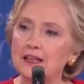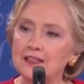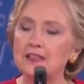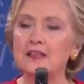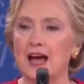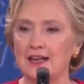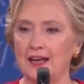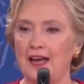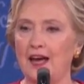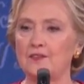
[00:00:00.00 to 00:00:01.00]
did not
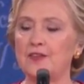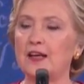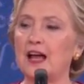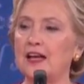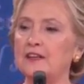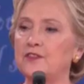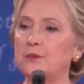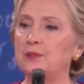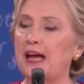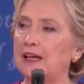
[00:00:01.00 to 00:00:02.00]
have the kind of
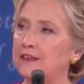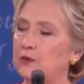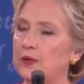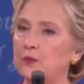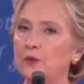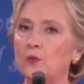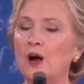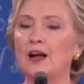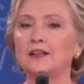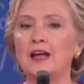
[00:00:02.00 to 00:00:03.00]
impact that we would
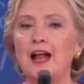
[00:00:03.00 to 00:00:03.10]
want.